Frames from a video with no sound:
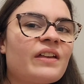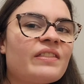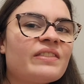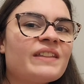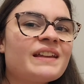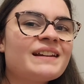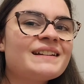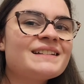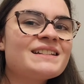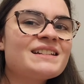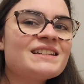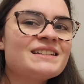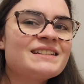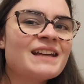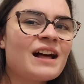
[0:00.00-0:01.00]
that they
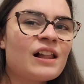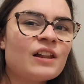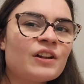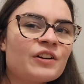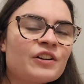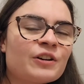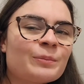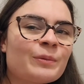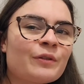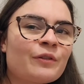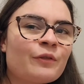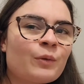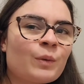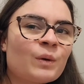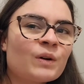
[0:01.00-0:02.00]
didn't tell her
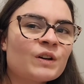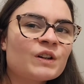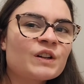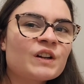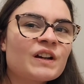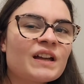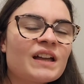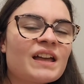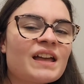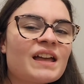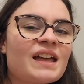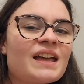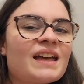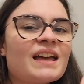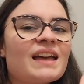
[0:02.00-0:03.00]
before,
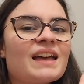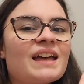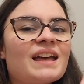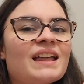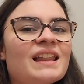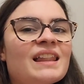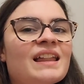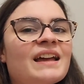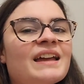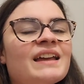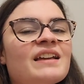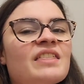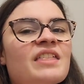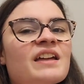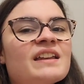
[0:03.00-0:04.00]
and
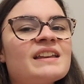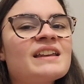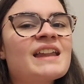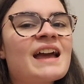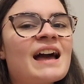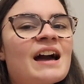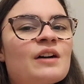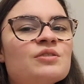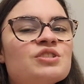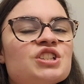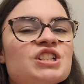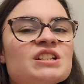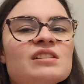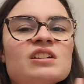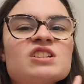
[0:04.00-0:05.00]
like that now
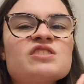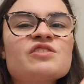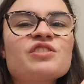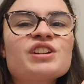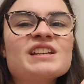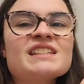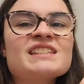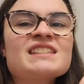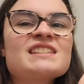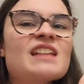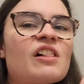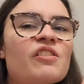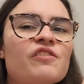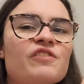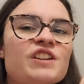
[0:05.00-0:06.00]
she looks very
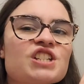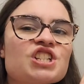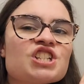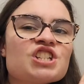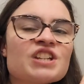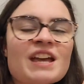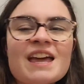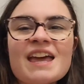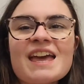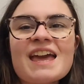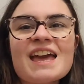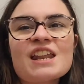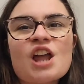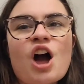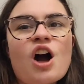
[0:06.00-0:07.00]
selfish
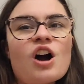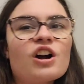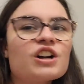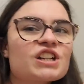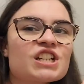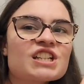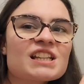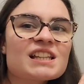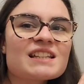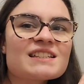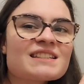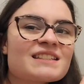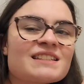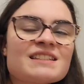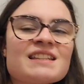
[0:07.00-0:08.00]
and
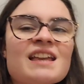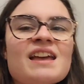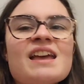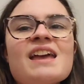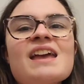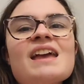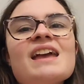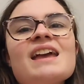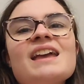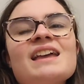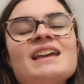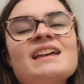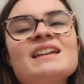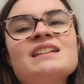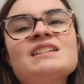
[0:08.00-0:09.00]
heartless,
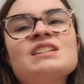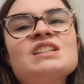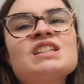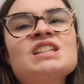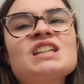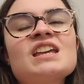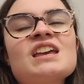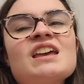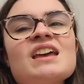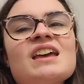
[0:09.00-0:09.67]
and